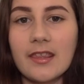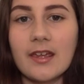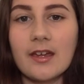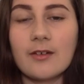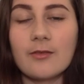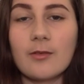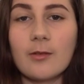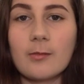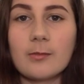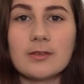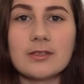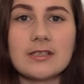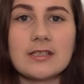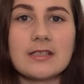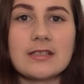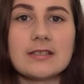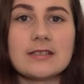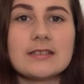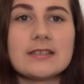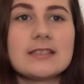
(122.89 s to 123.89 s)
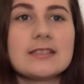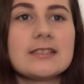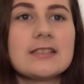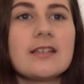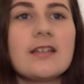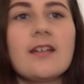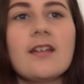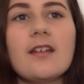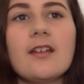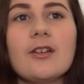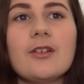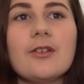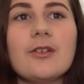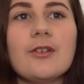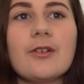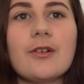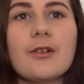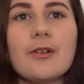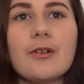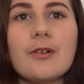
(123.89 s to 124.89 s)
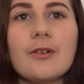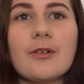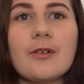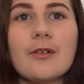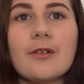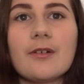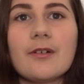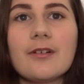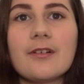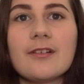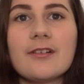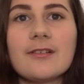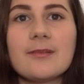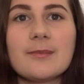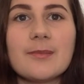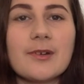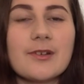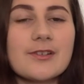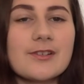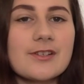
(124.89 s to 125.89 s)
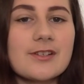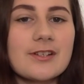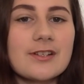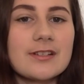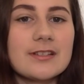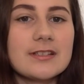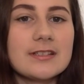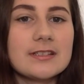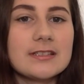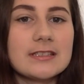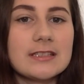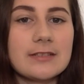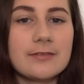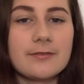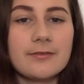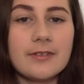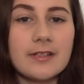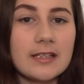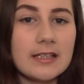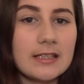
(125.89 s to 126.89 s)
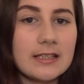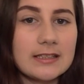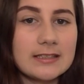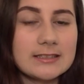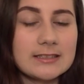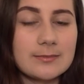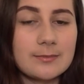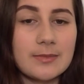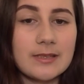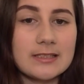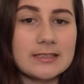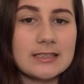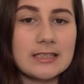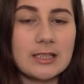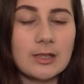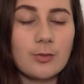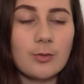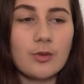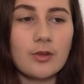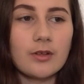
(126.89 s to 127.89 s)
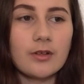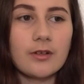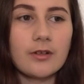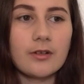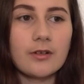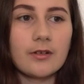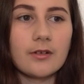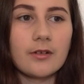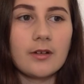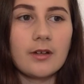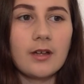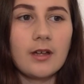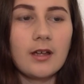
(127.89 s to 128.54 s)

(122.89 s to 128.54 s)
that represents your emotions and feelings, and basically what your